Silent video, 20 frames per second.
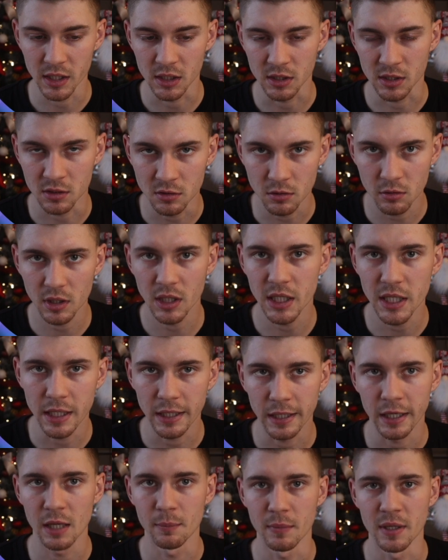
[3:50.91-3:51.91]
and currently
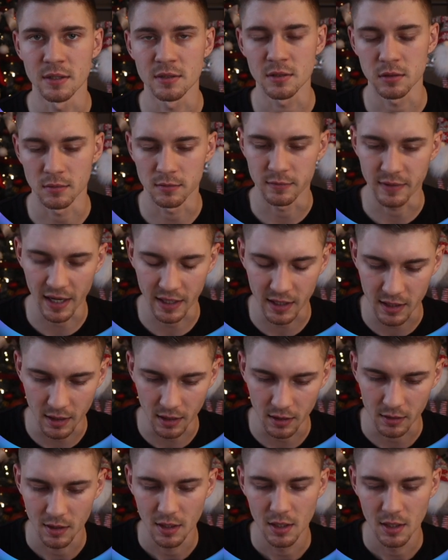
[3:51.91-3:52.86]
I'm in Slovakia.